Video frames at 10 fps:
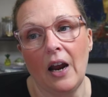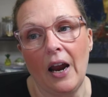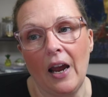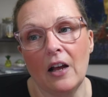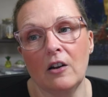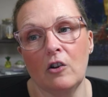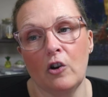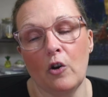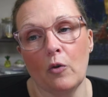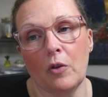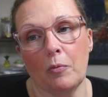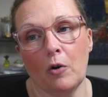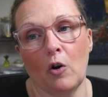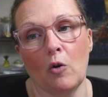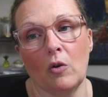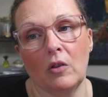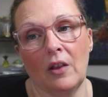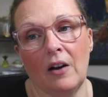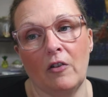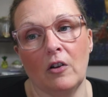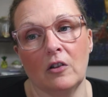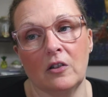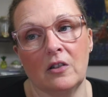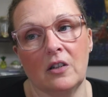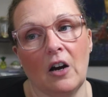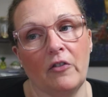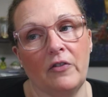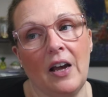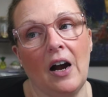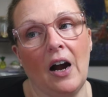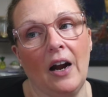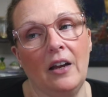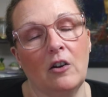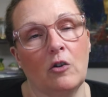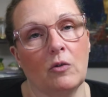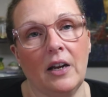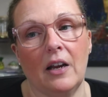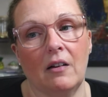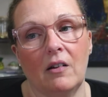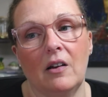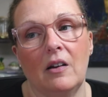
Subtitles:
and know the pro level stuff. Yeah, I agree.